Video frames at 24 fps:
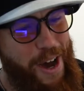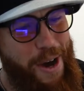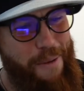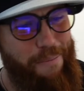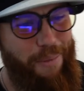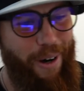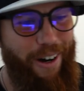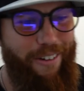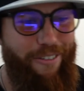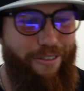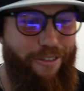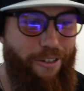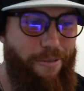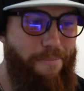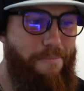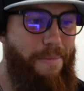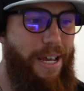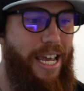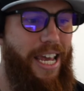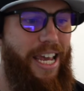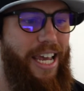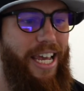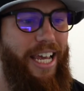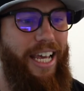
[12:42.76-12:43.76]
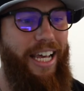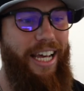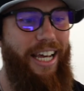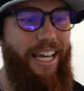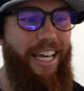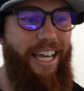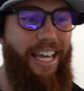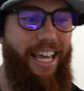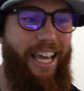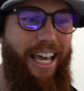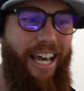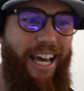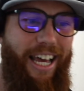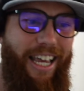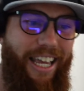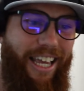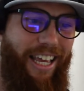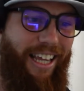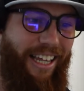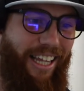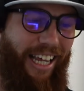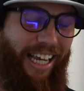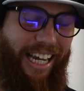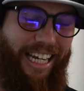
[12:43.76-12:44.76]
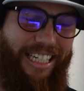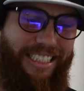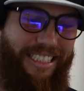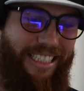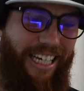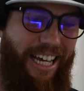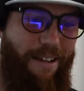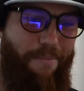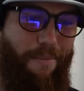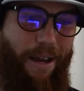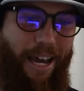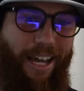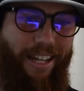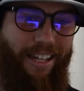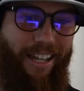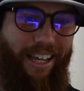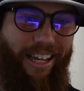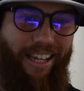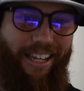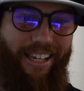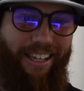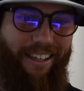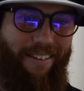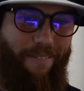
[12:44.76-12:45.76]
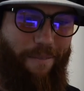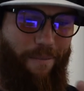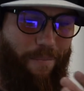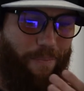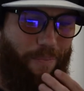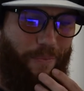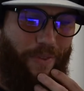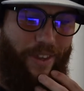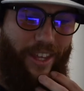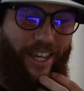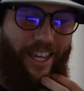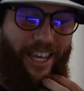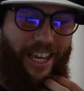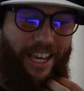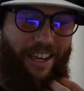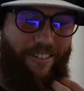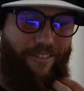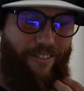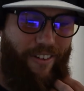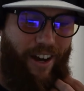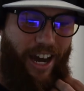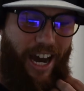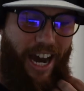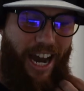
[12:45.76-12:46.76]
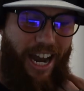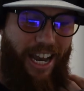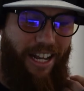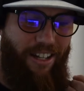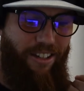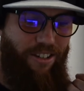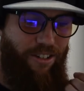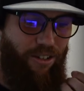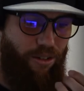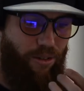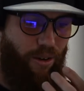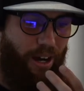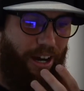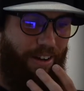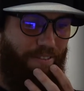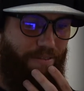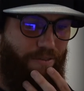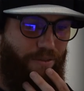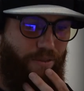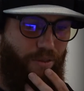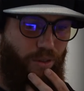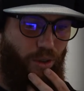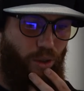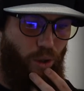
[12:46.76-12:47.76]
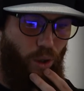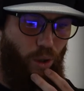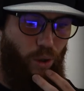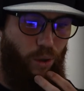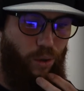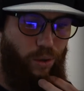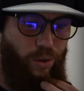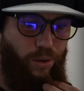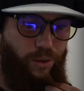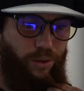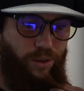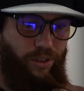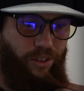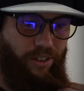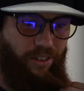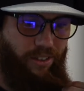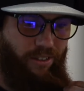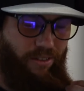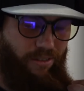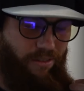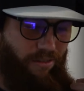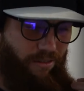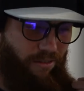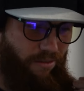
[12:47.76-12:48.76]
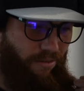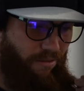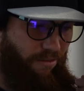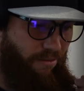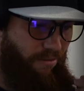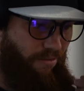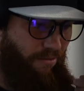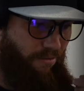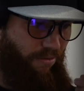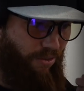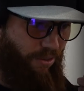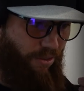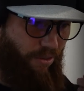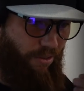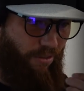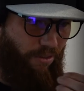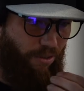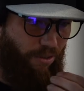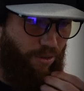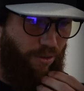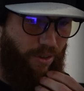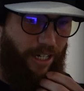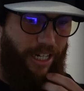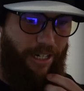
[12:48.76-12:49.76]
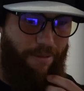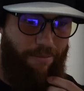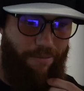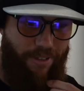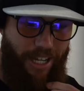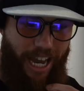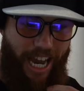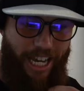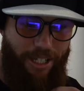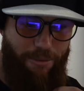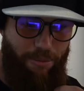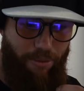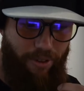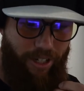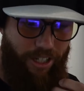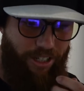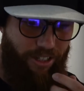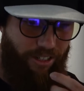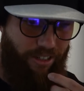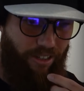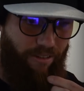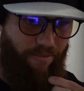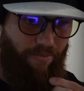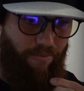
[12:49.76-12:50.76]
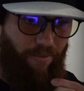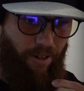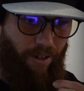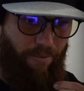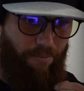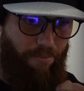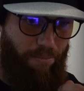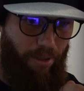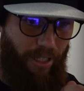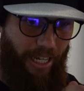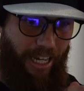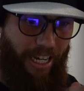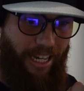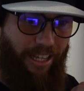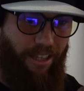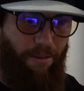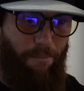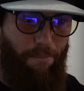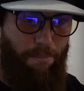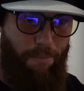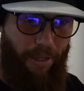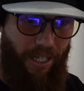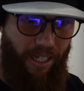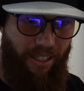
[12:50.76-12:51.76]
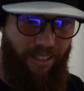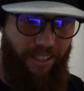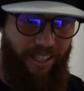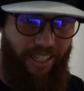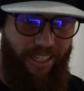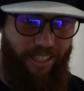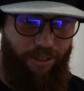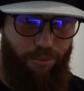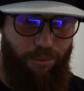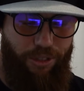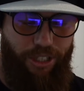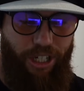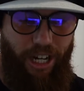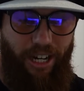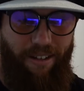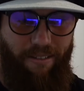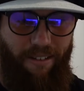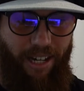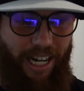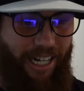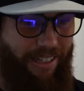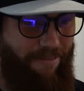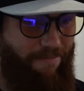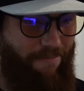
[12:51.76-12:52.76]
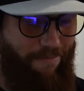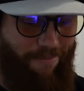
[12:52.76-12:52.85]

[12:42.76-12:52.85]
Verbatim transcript: but for me, like I said, man, like if I do have goals and dreams, aspirations of, of playing in the big leagues, which I, I